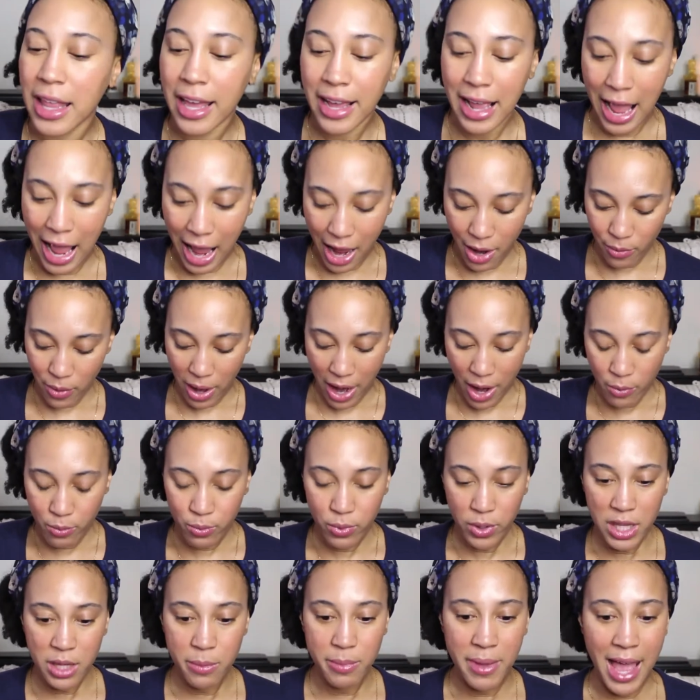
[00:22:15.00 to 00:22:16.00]
Like, I, I
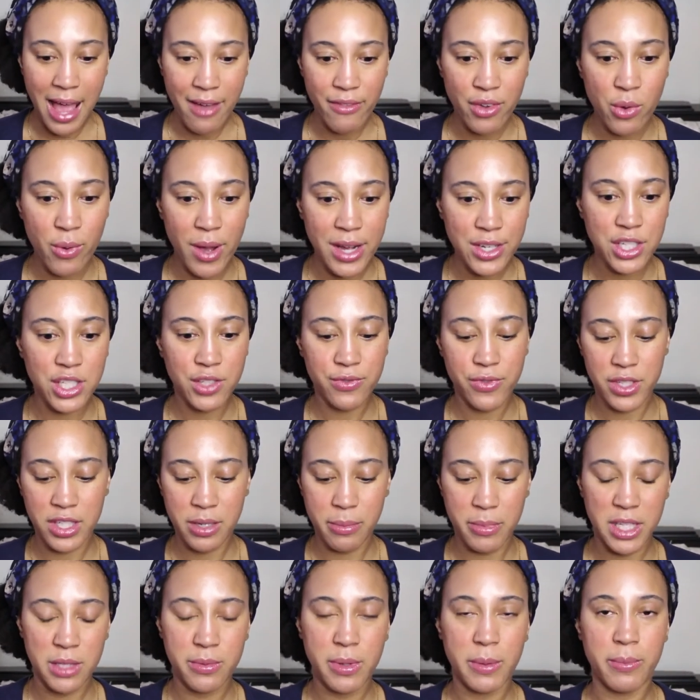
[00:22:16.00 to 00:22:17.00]
really be having questions for
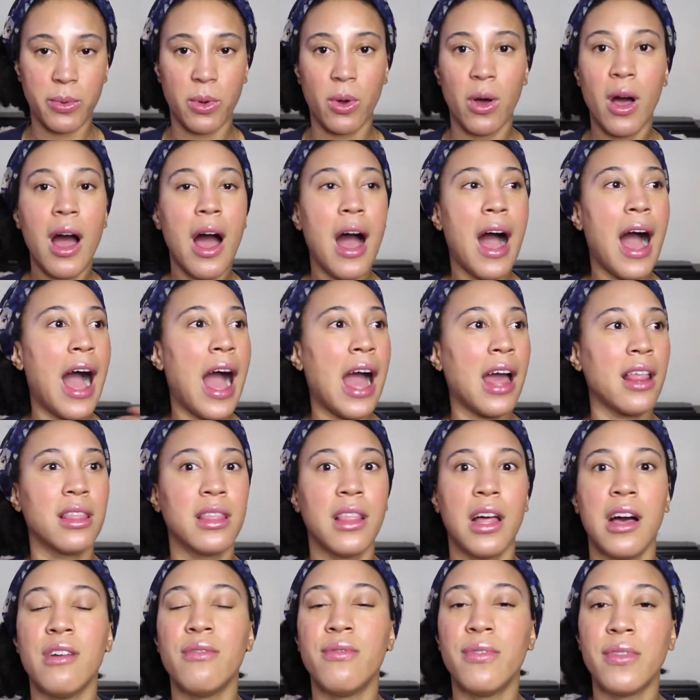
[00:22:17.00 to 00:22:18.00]
some of these people. I
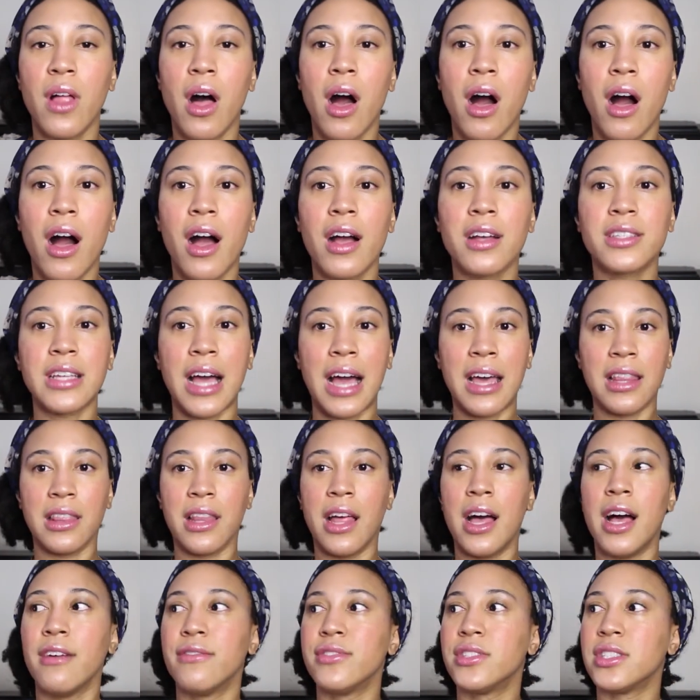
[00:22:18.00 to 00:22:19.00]
love vlogs. I
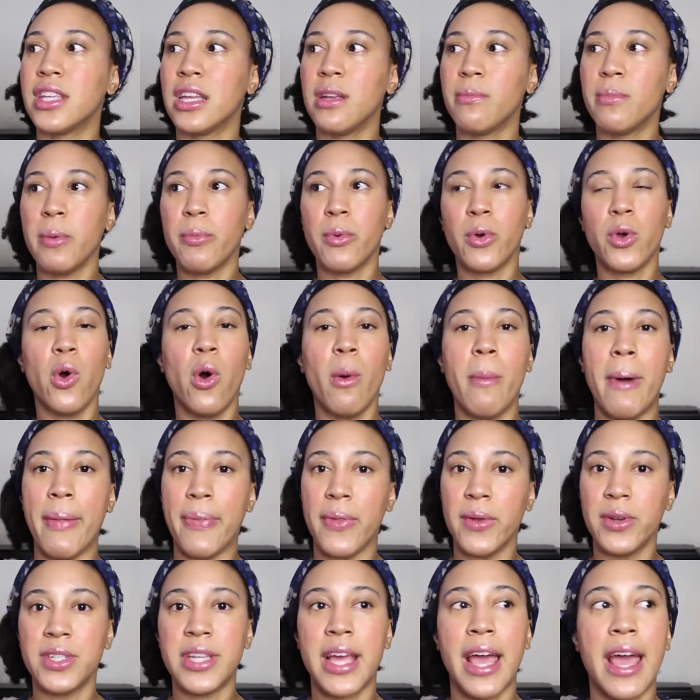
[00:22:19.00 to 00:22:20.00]
love seeing people go about
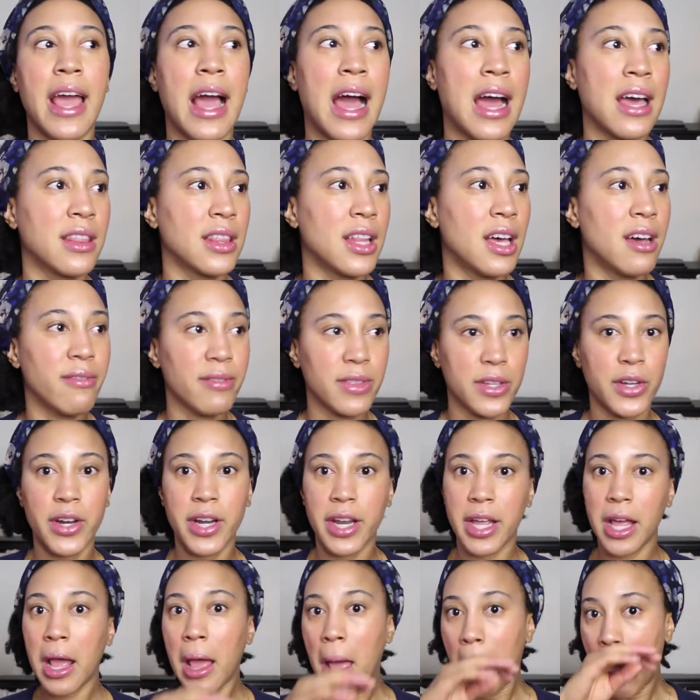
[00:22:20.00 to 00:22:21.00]
their day. I love
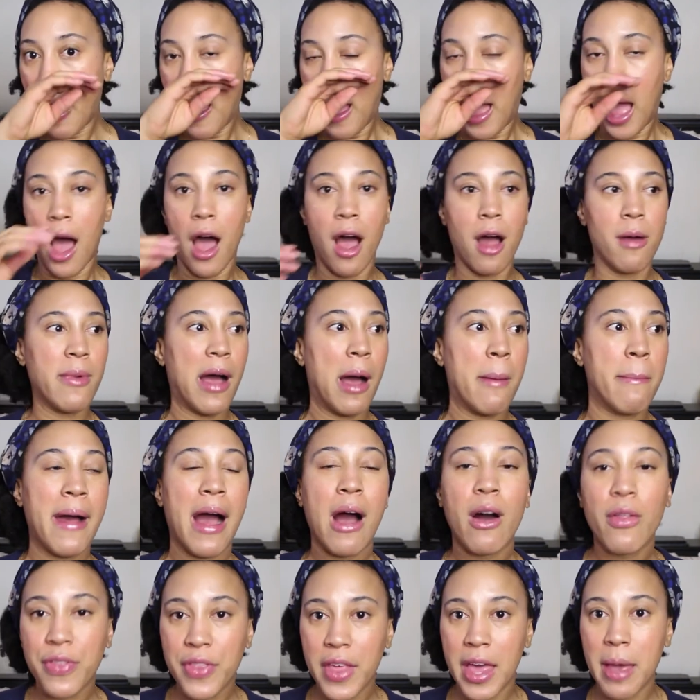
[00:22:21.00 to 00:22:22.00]
learning um,
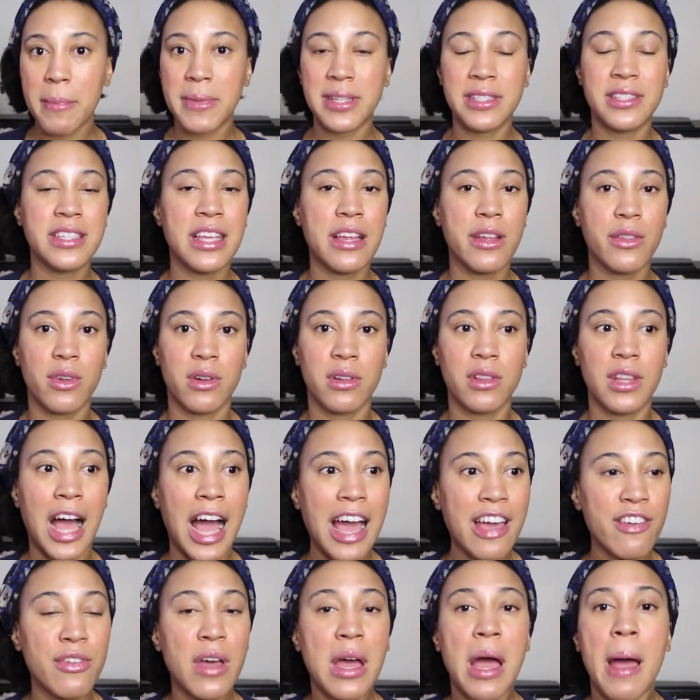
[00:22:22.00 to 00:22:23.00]
about them and seeing their
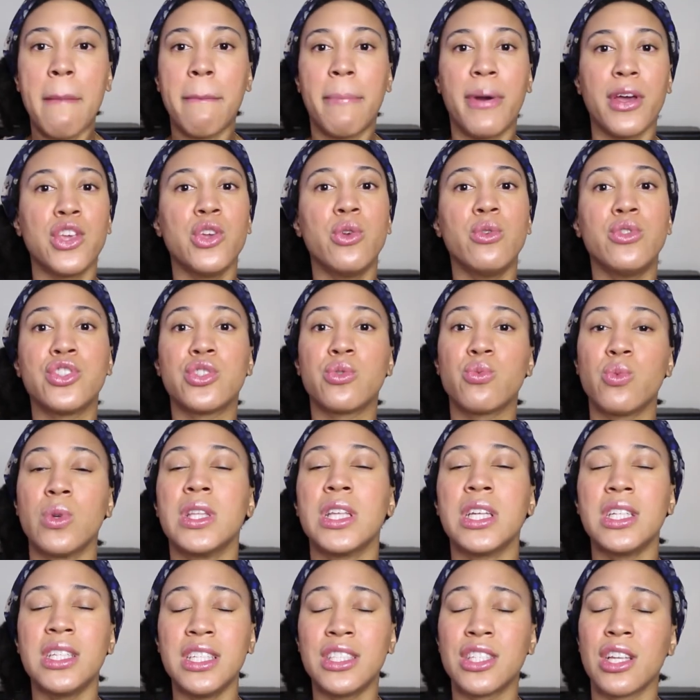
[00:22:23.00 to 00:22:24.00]
life, but you just
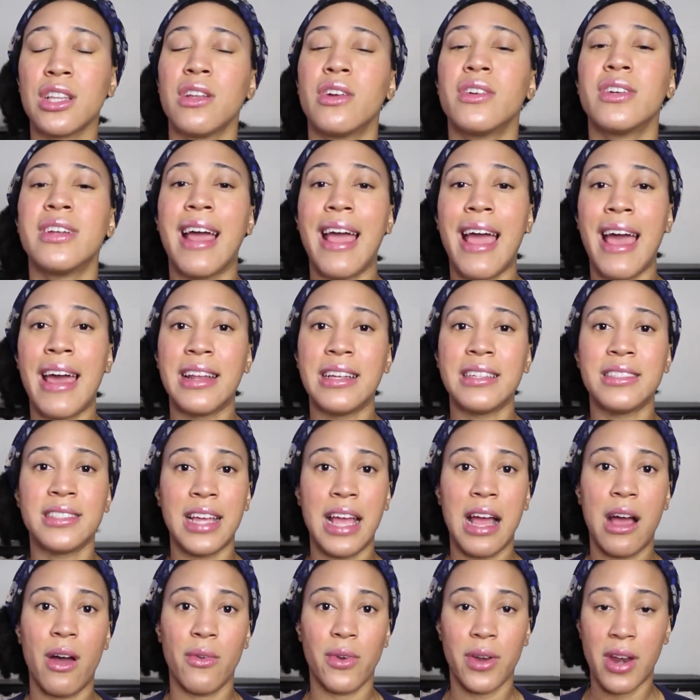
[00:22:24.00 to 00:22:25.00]
really need to learn to edit
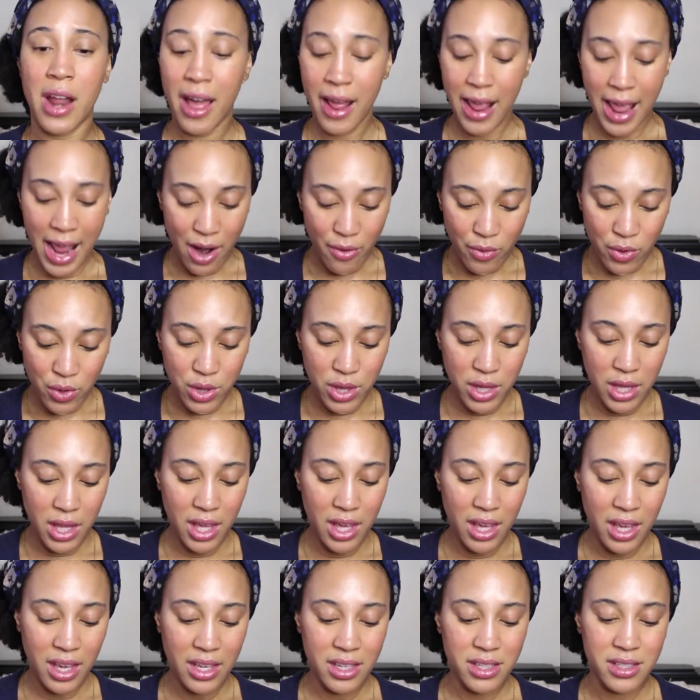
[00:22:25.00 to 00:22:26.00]
down. Not
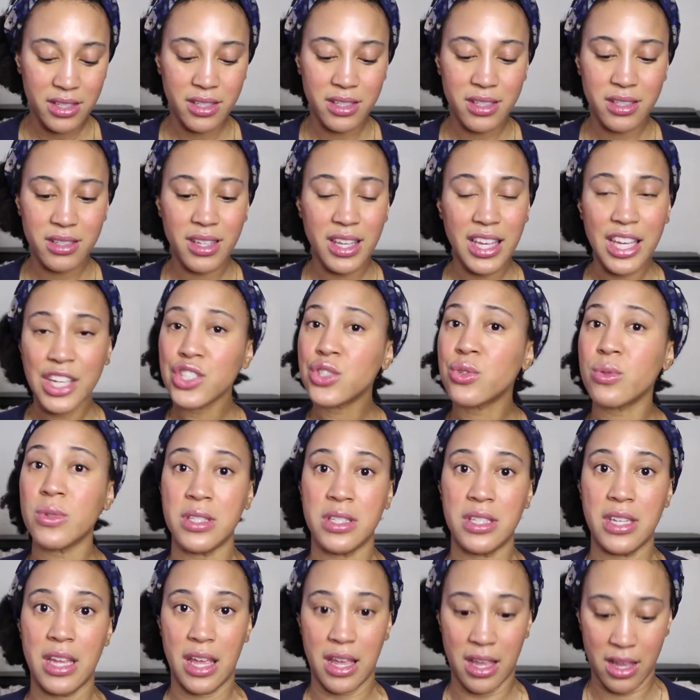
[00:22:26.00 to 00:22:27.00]
everything is
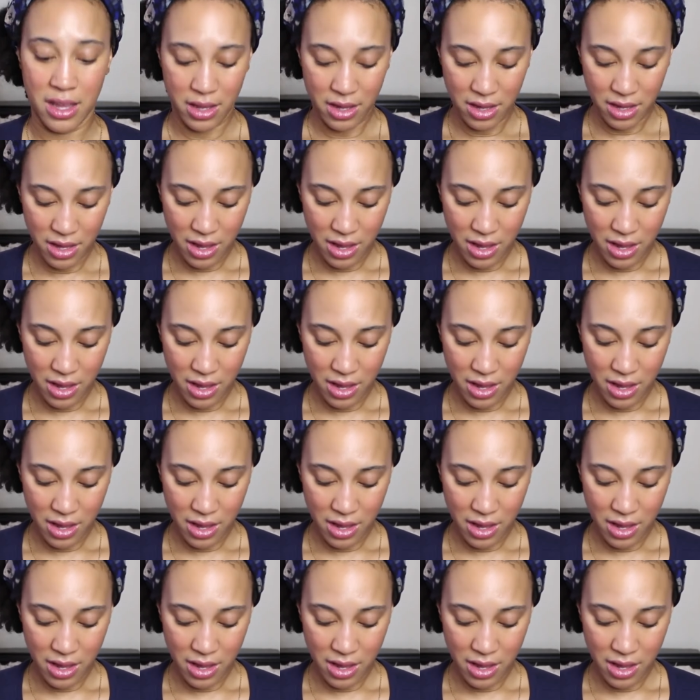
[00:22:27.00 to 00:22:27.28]
interesting.